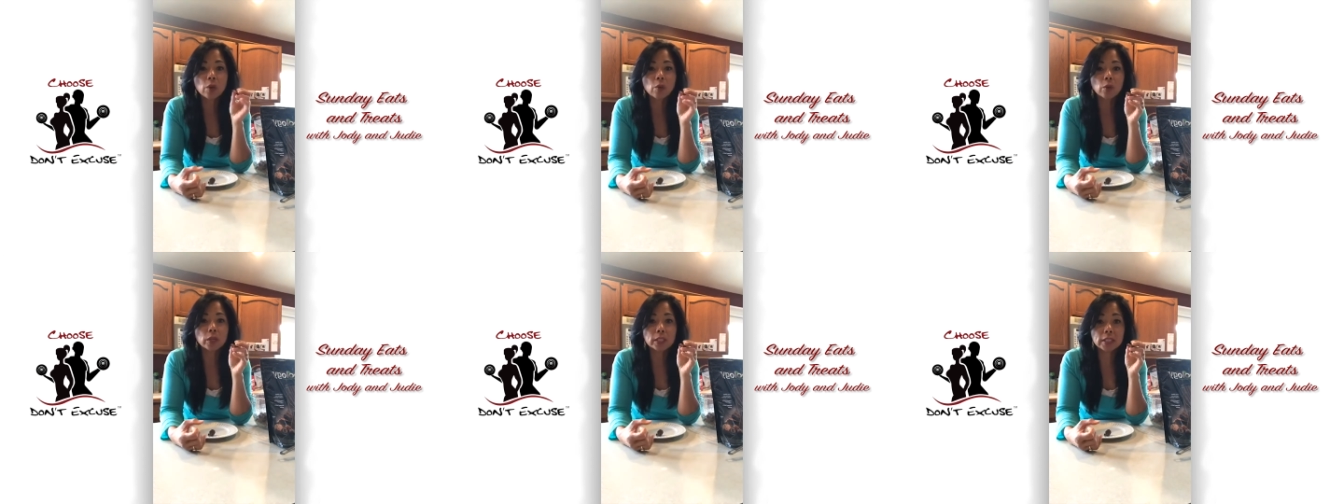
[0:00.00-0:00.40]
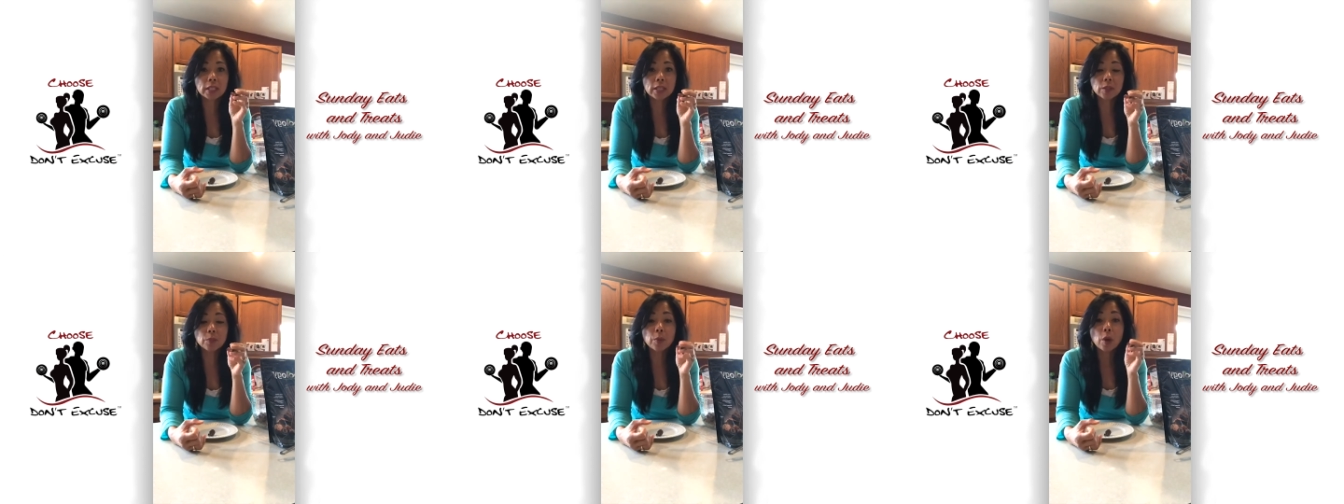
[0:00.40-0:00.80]
where it
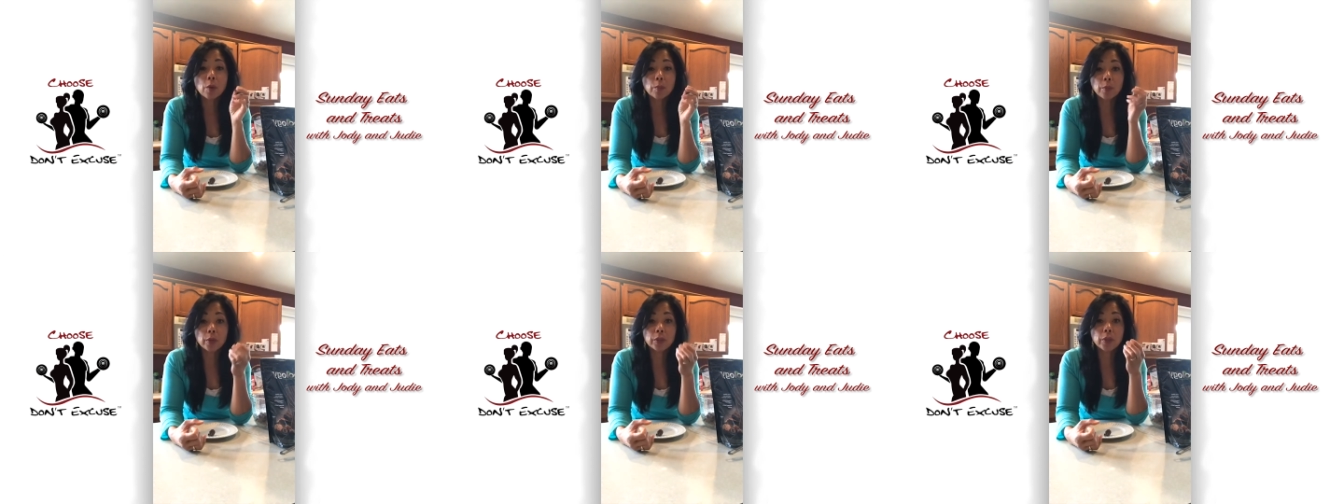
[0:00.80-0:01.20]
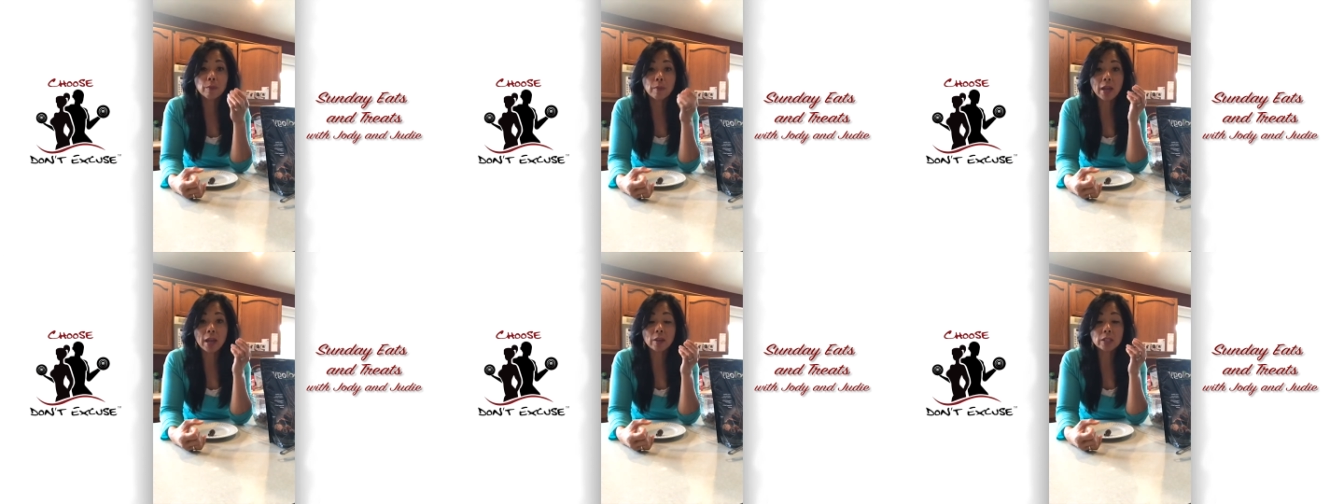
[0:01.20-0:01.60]
says, put the
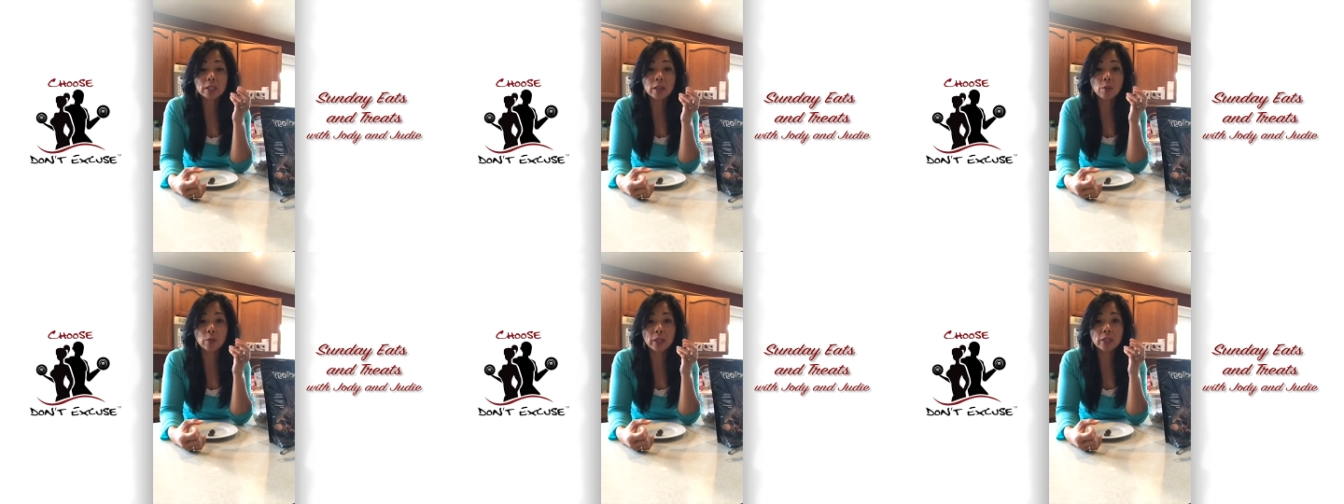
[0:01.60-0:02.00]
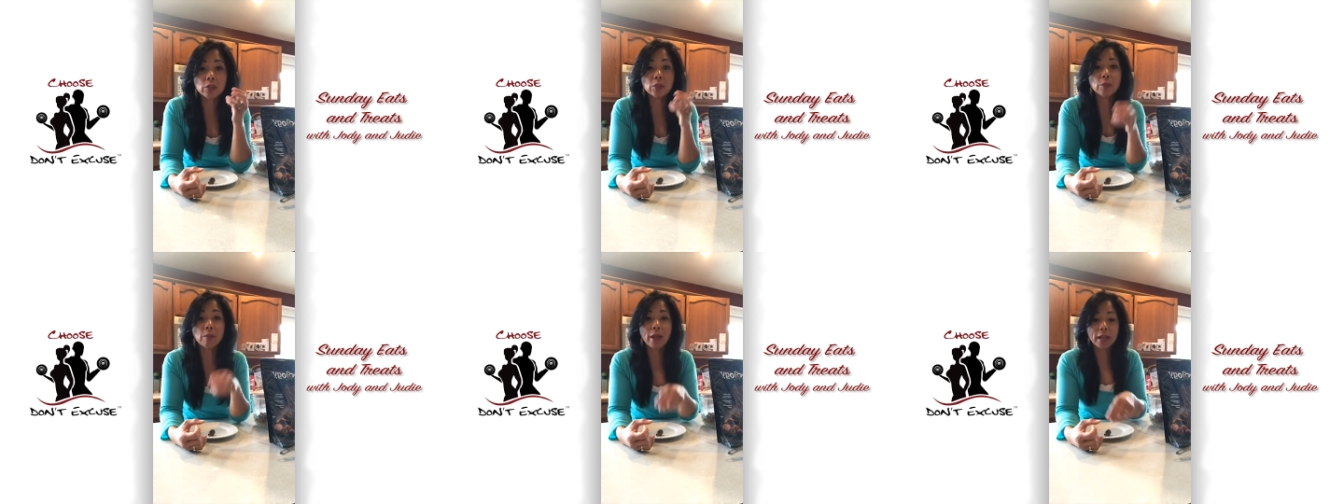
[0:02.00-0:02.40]
mask, when they
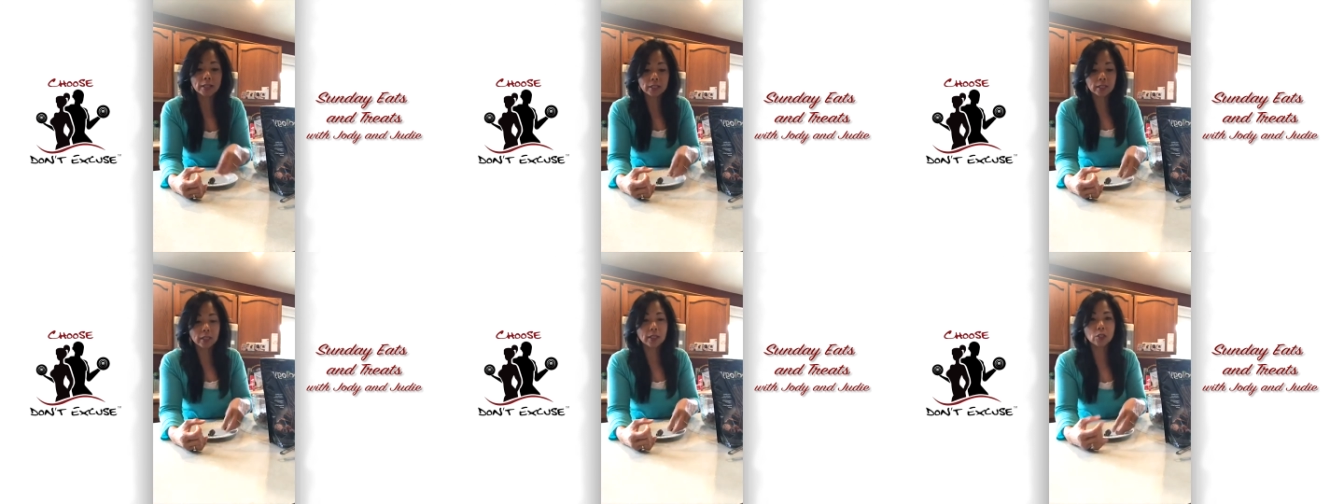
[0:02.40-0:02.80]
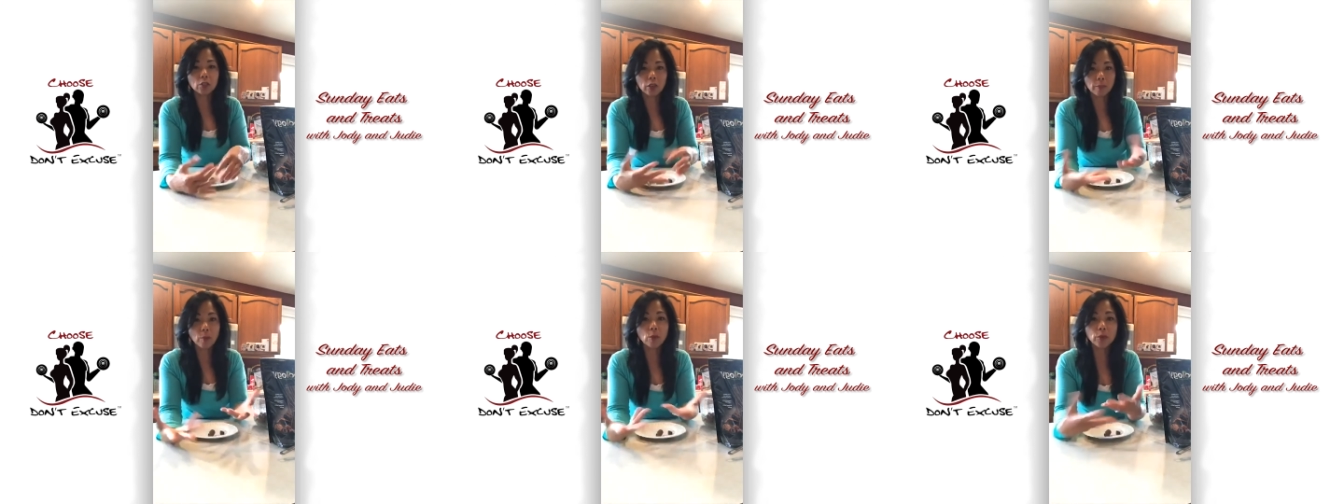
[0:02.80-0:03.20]
do the mask thing,
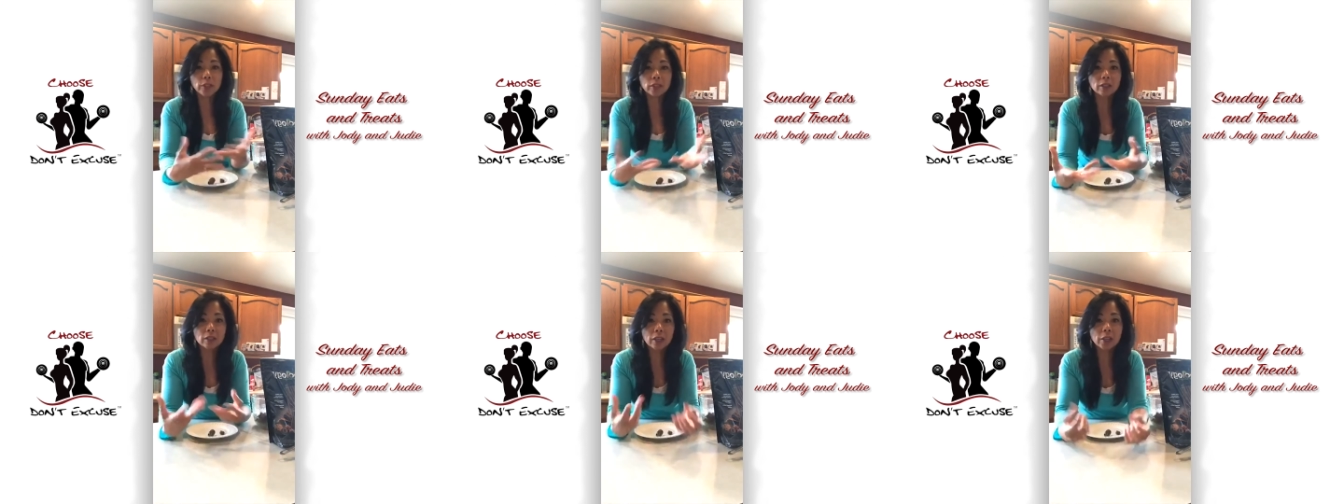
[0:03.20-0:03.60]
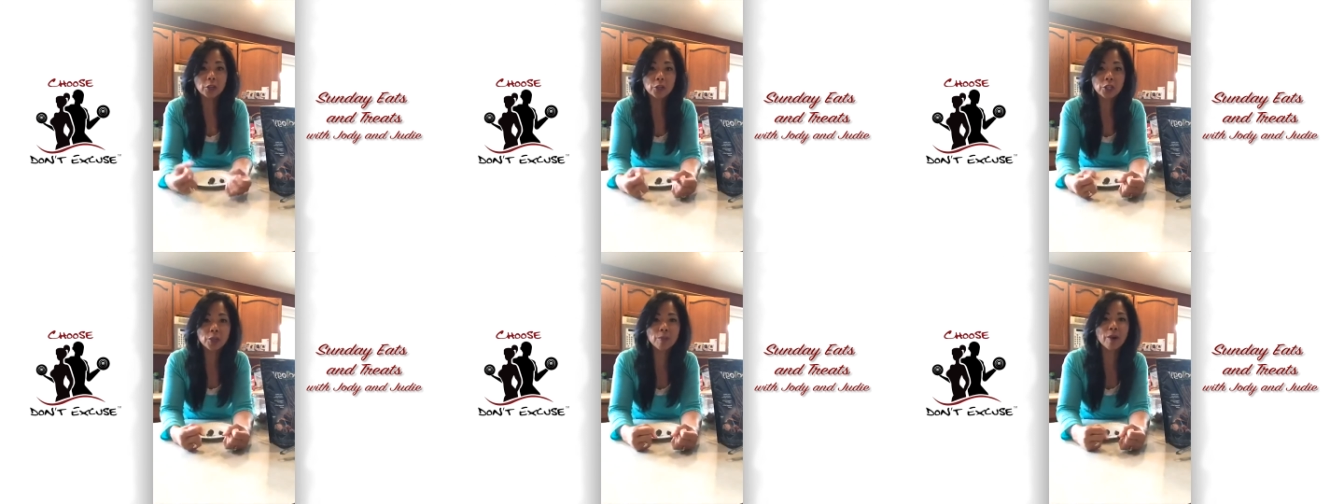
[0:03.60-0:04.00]
sorry, I'm holding the
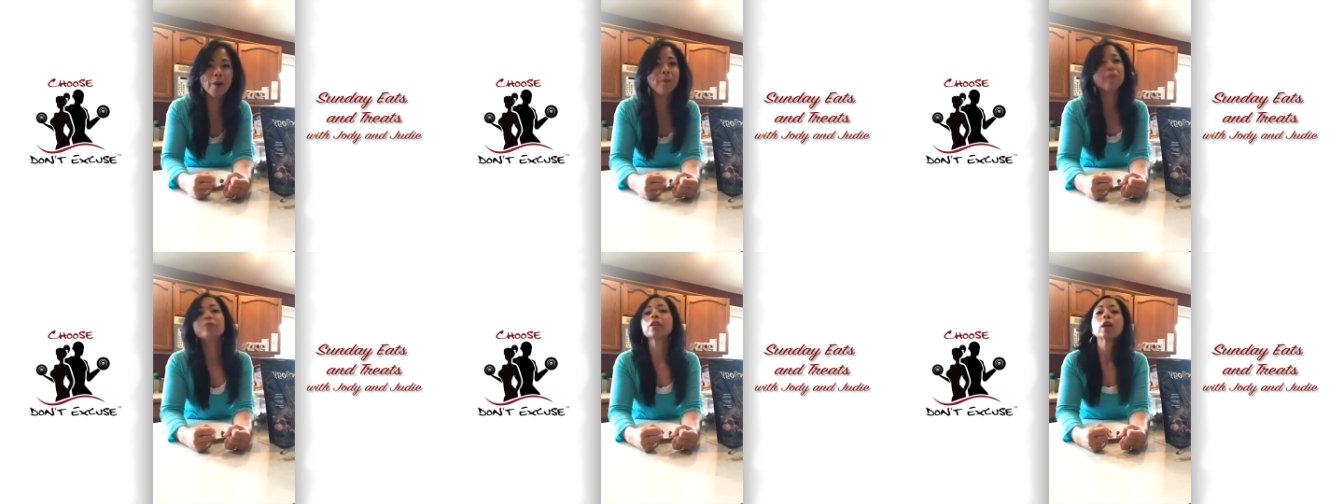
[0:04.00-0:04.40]
energy ball,